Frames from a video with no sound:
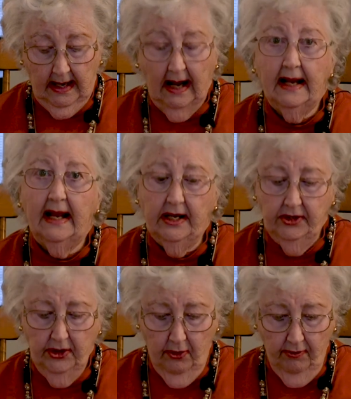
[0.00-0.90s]
I had
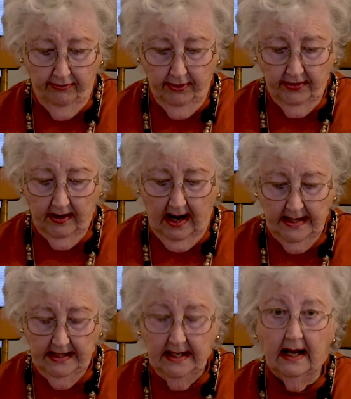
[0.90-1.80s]
no further
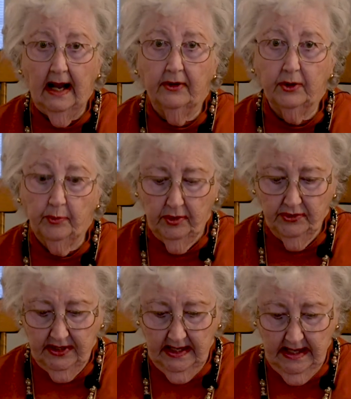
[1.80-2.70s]
idea how to
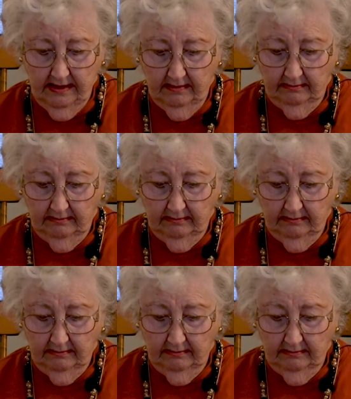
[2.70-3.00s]
proceed.